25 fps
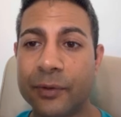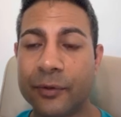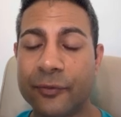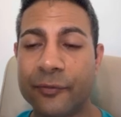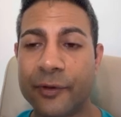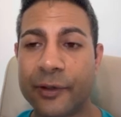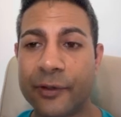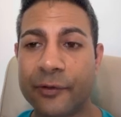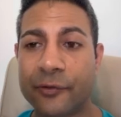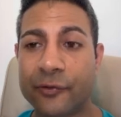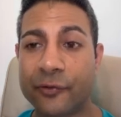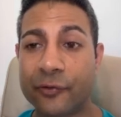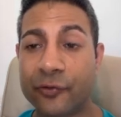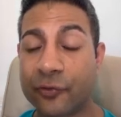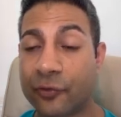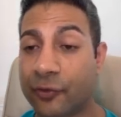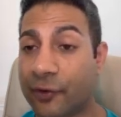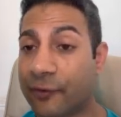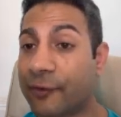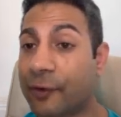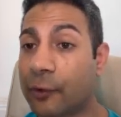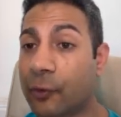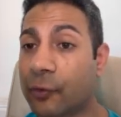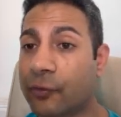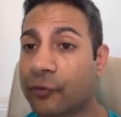very
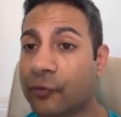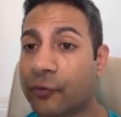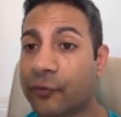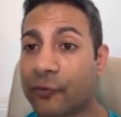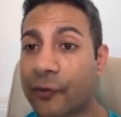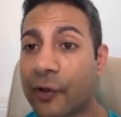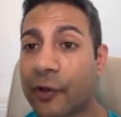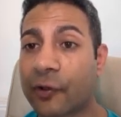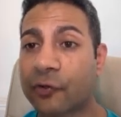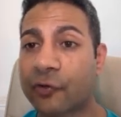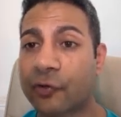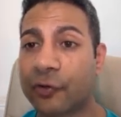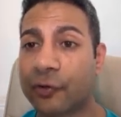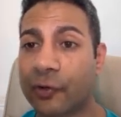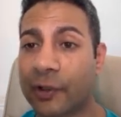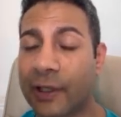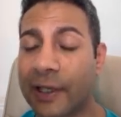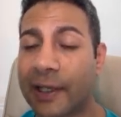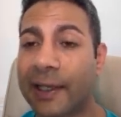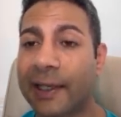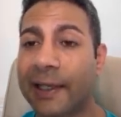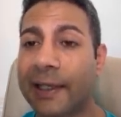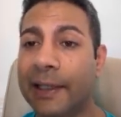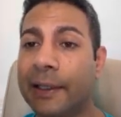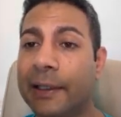difficult to suction and
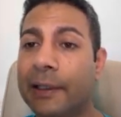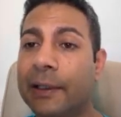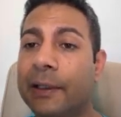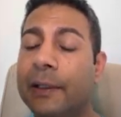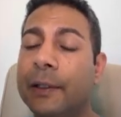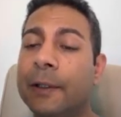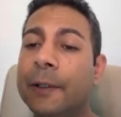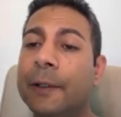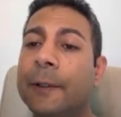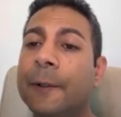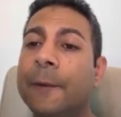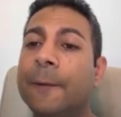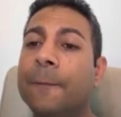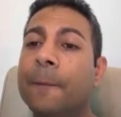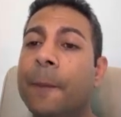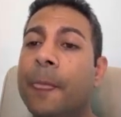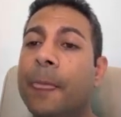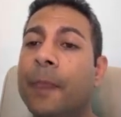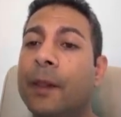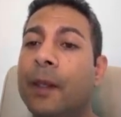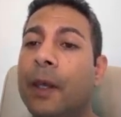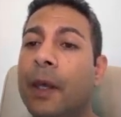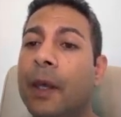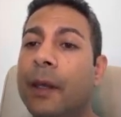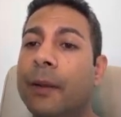clean.
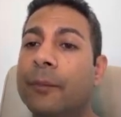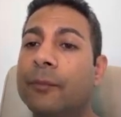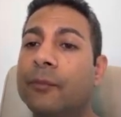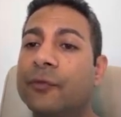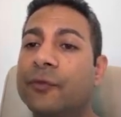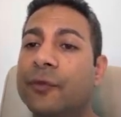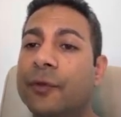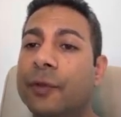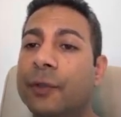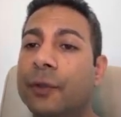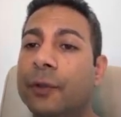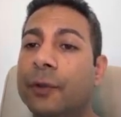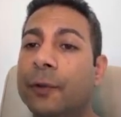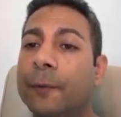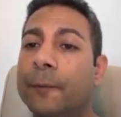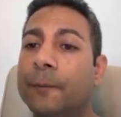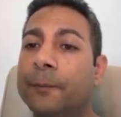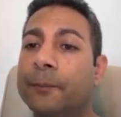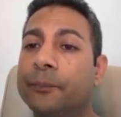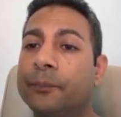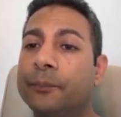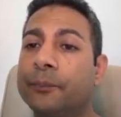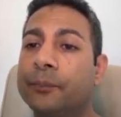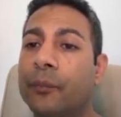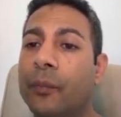So
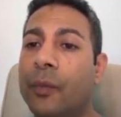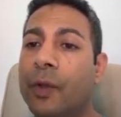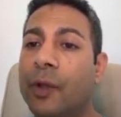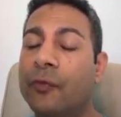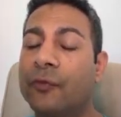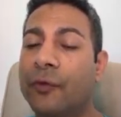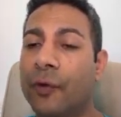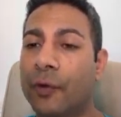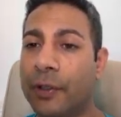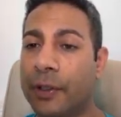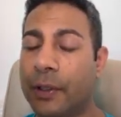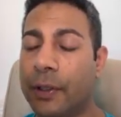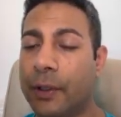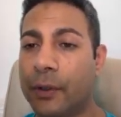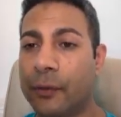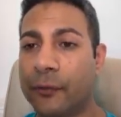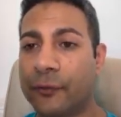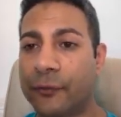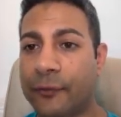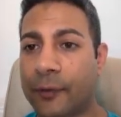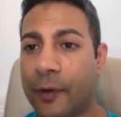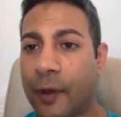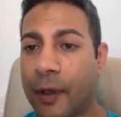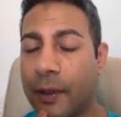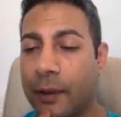it's only
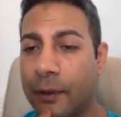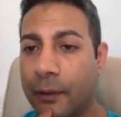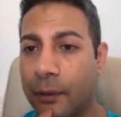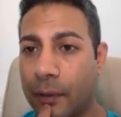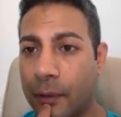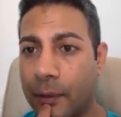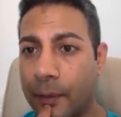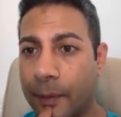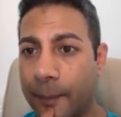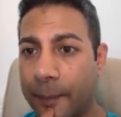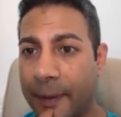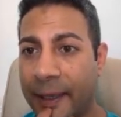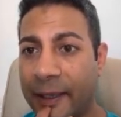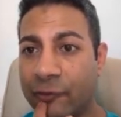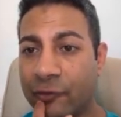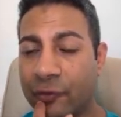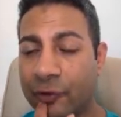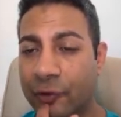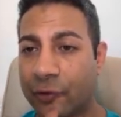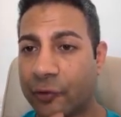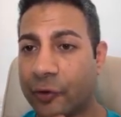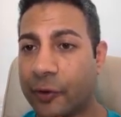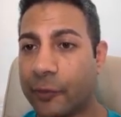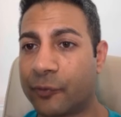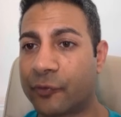certain
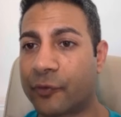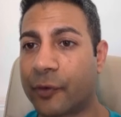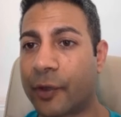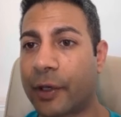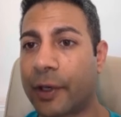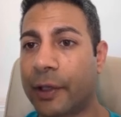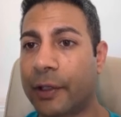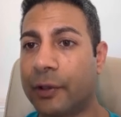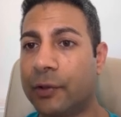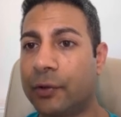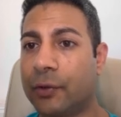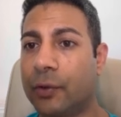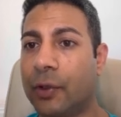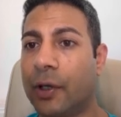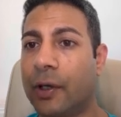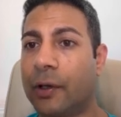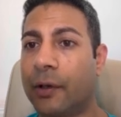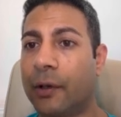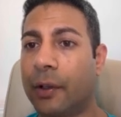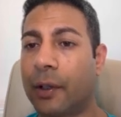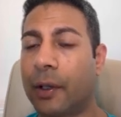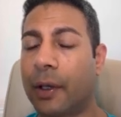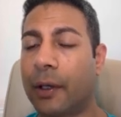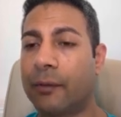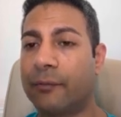patient groups that
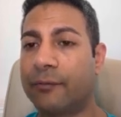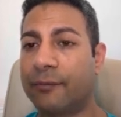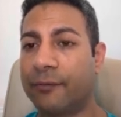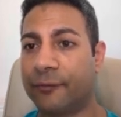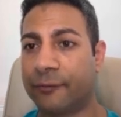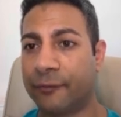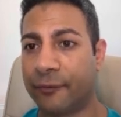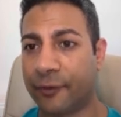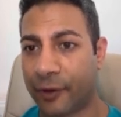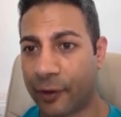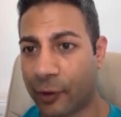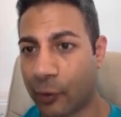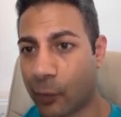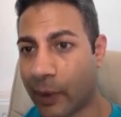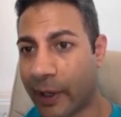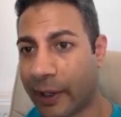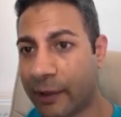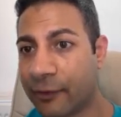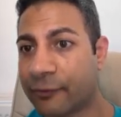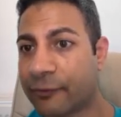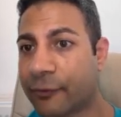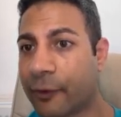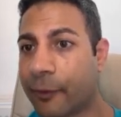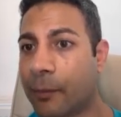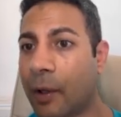I veer away
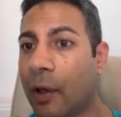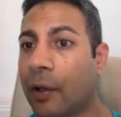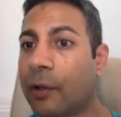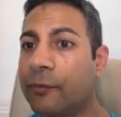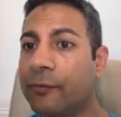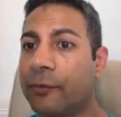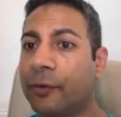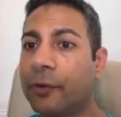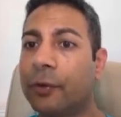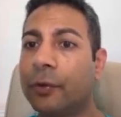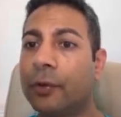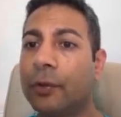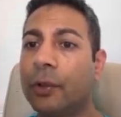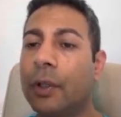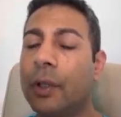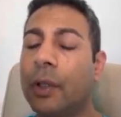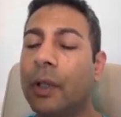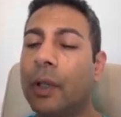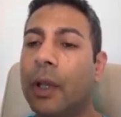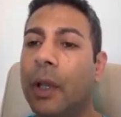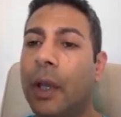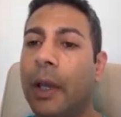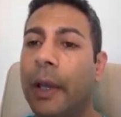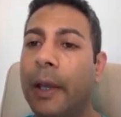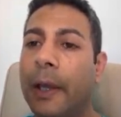from olive oil.
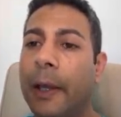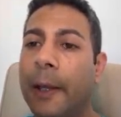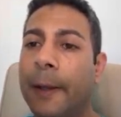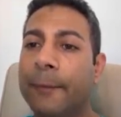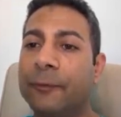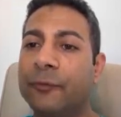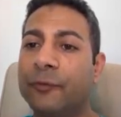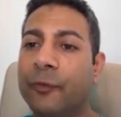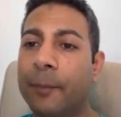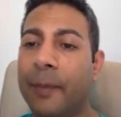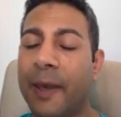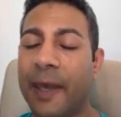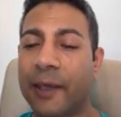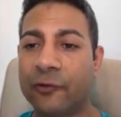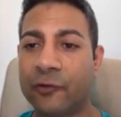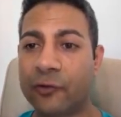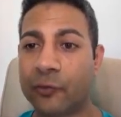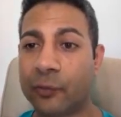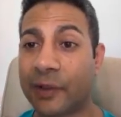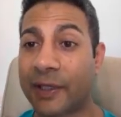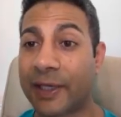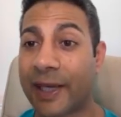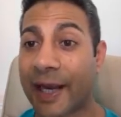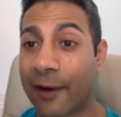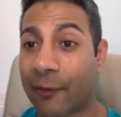So patients
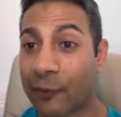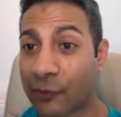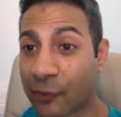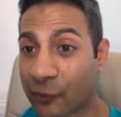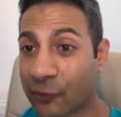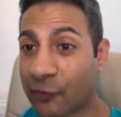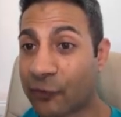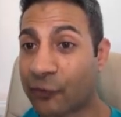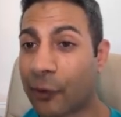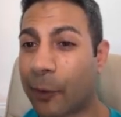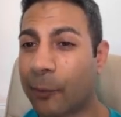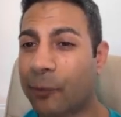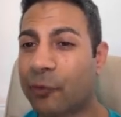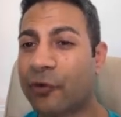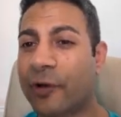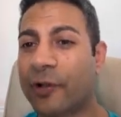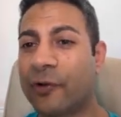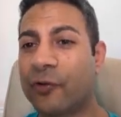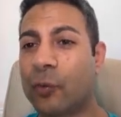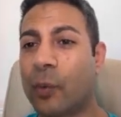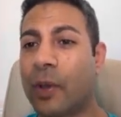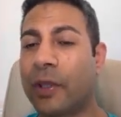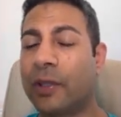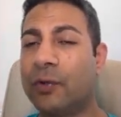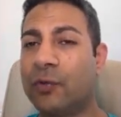with keratosis
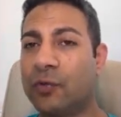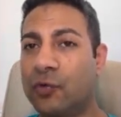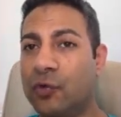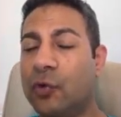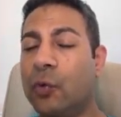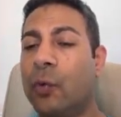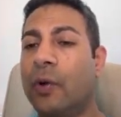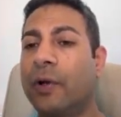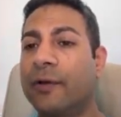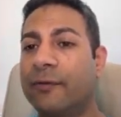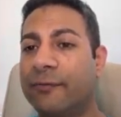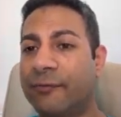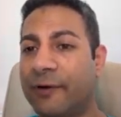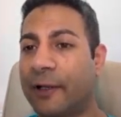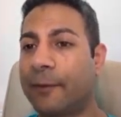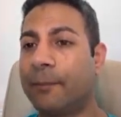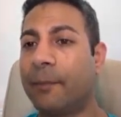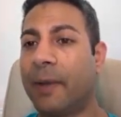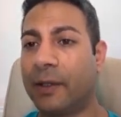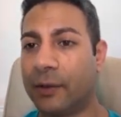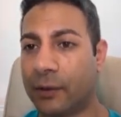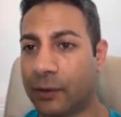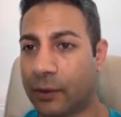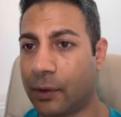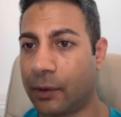obtrans, where you do want to
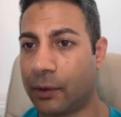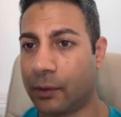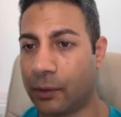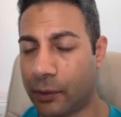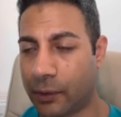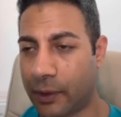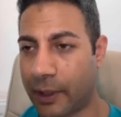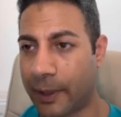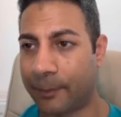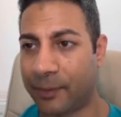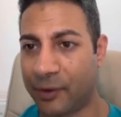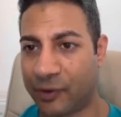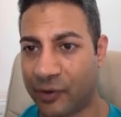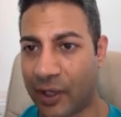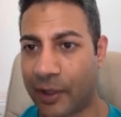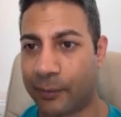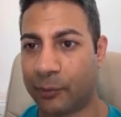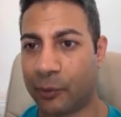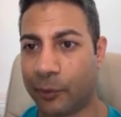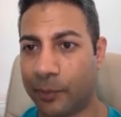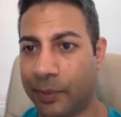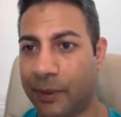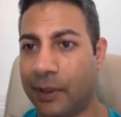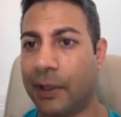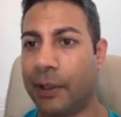fragment the
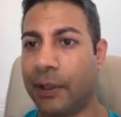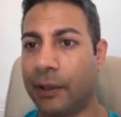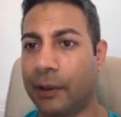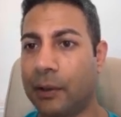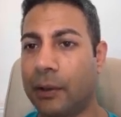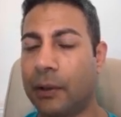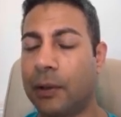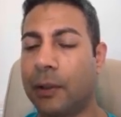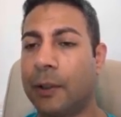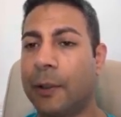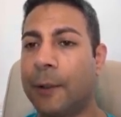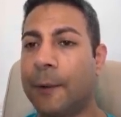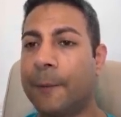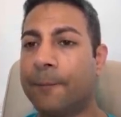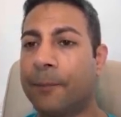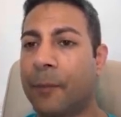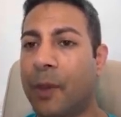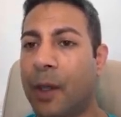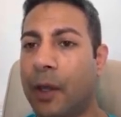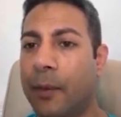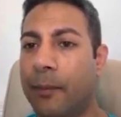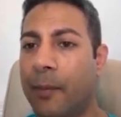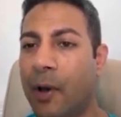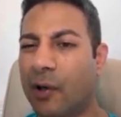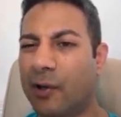epidermal plug,
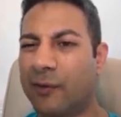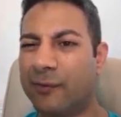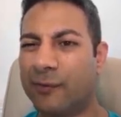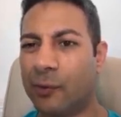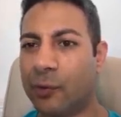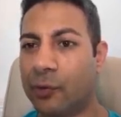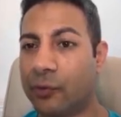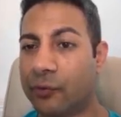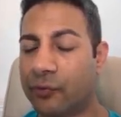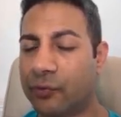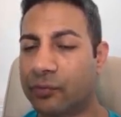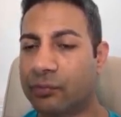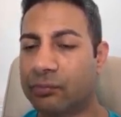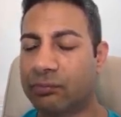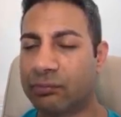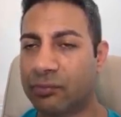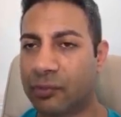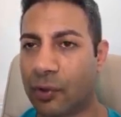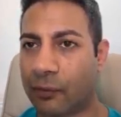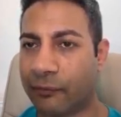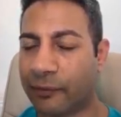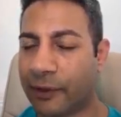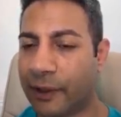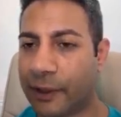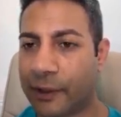olive oil's
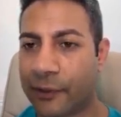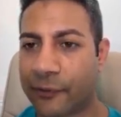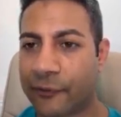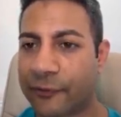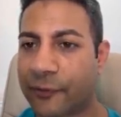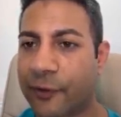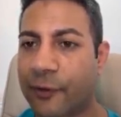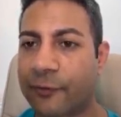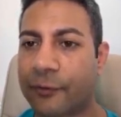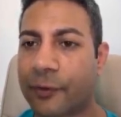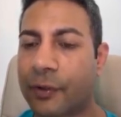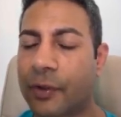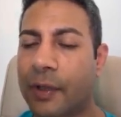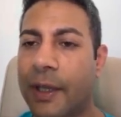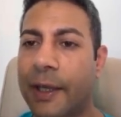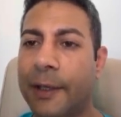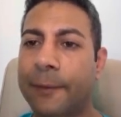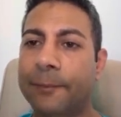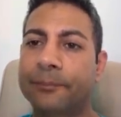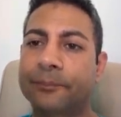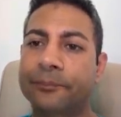not really going to soften that.